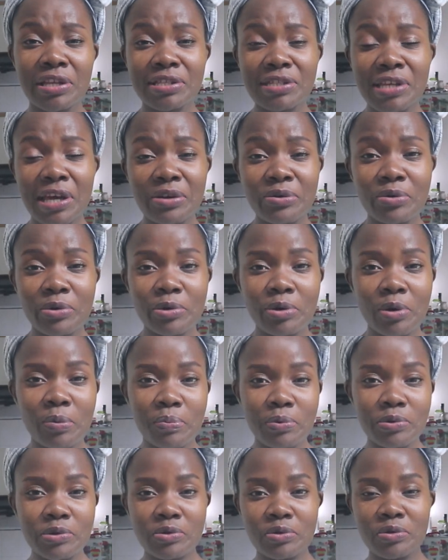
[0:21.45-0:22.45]
turn on your
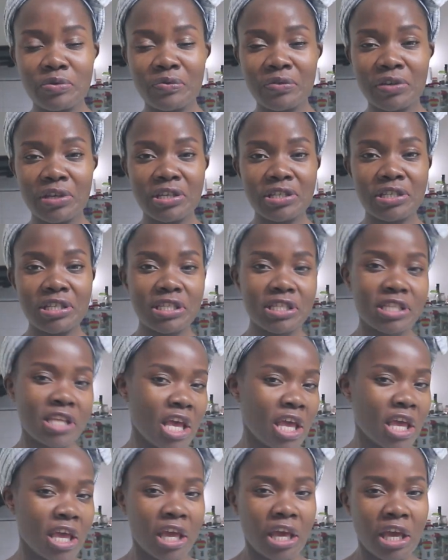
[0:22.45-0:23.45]
post notifications,
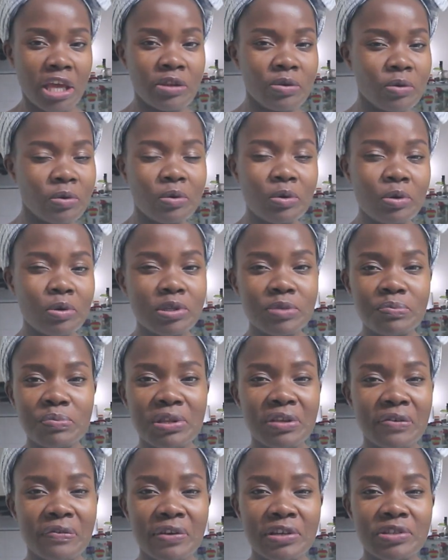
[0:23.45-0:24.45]
and you'll always be
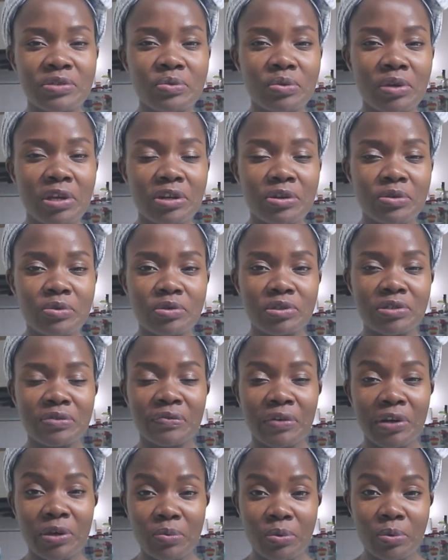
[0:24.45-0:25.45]
the first to get
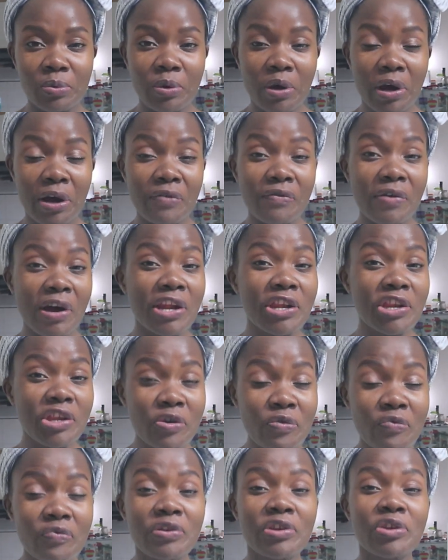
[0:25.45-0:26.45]
notified when you have a
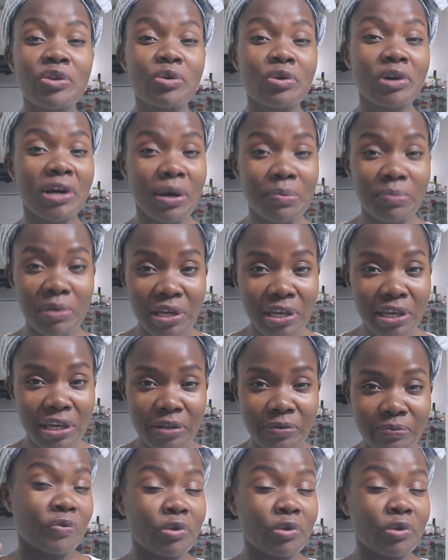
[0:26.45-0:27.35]
new video coming in.